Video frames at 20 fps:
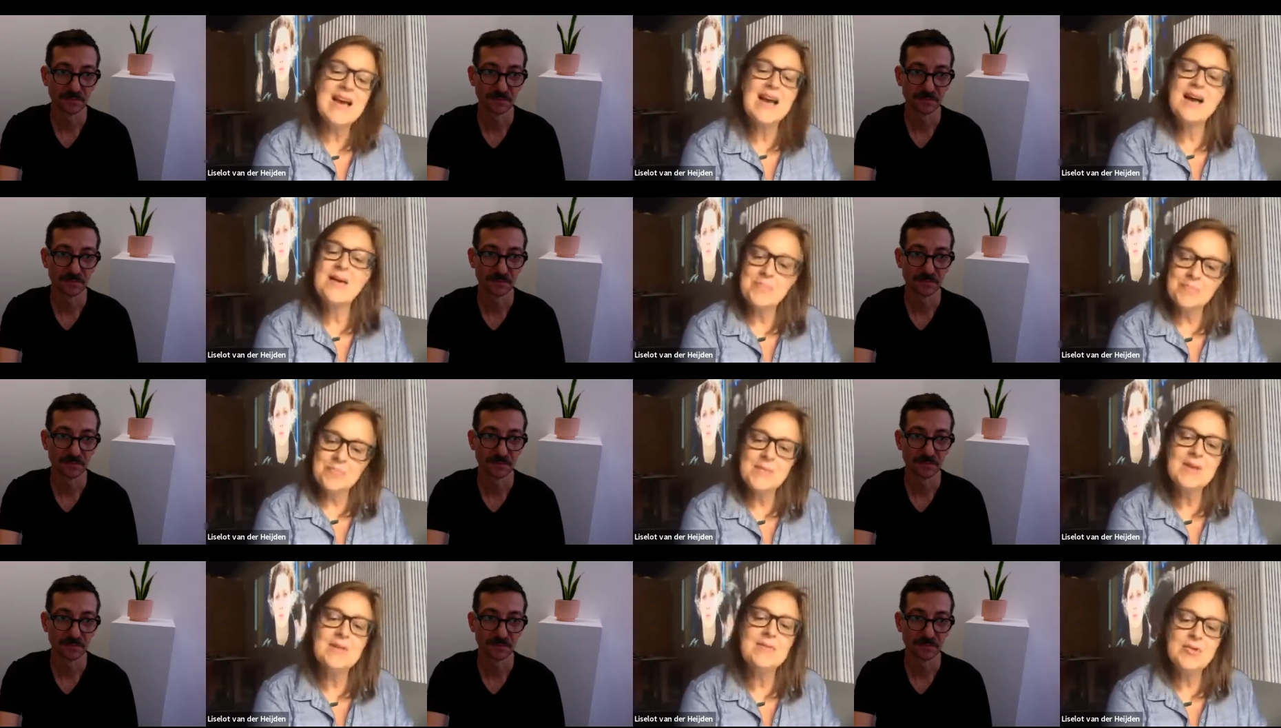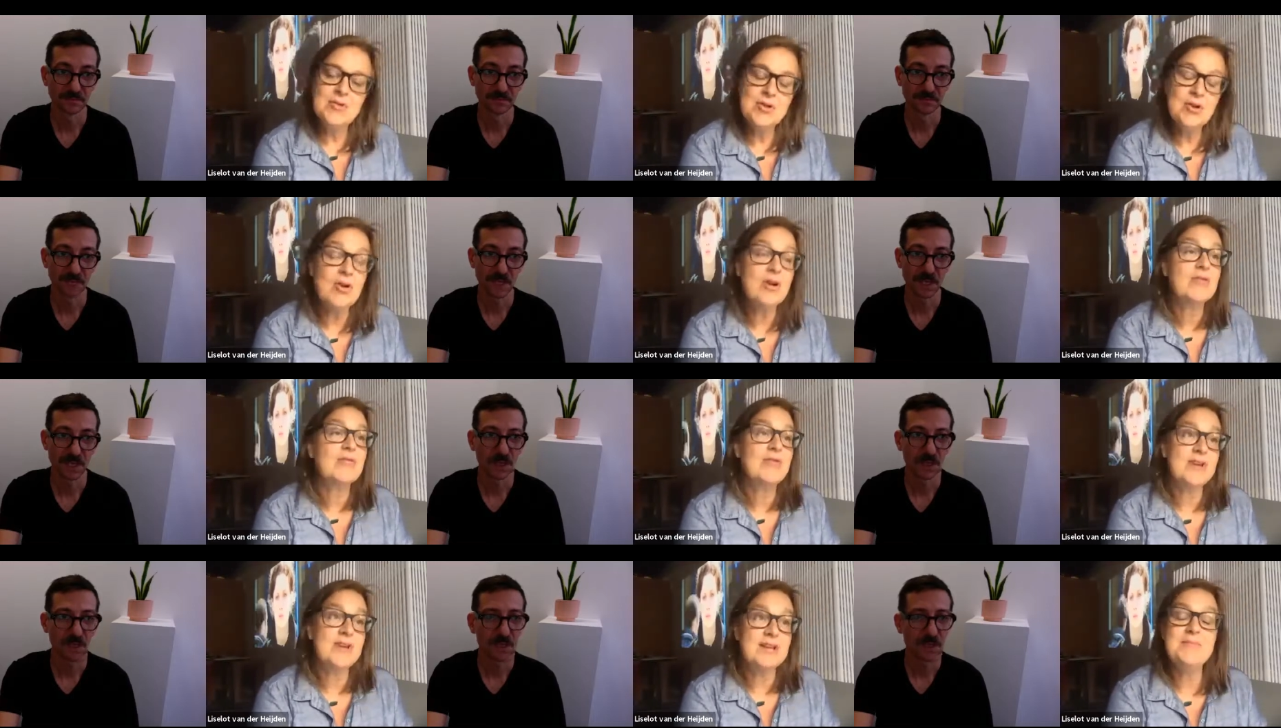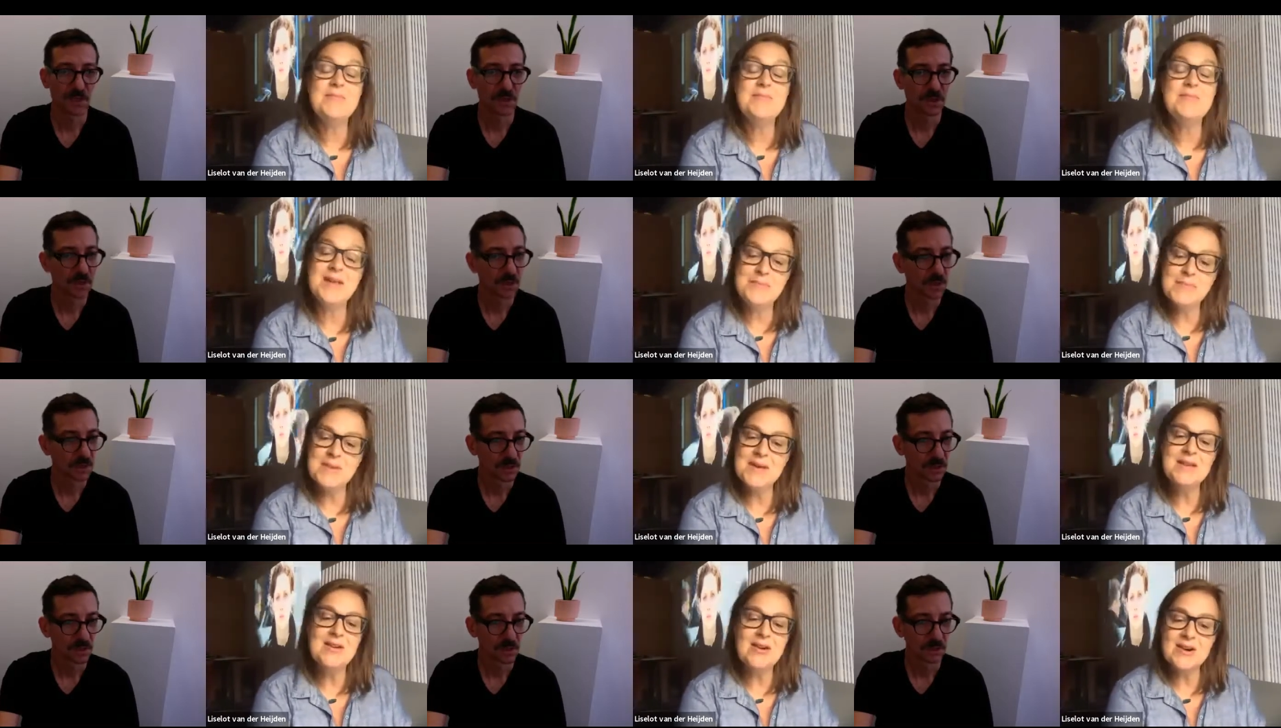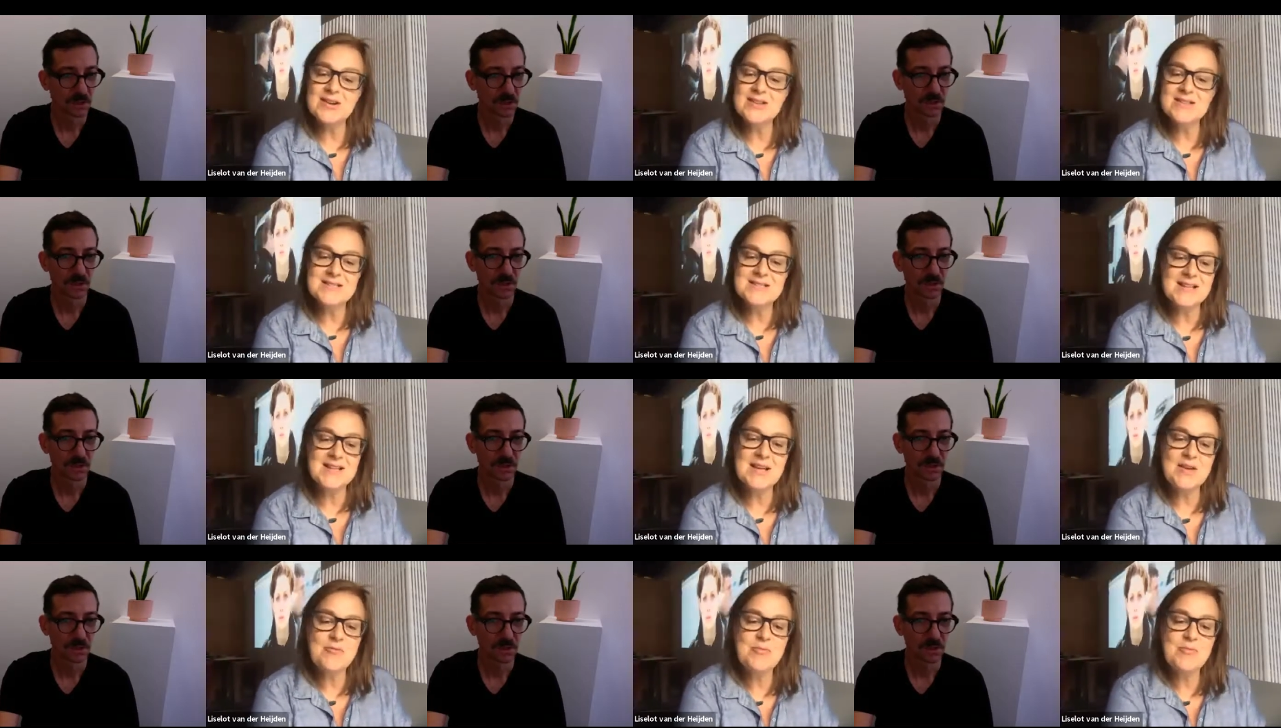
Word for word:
Speaker 1: But yeah, New York really made me an artist,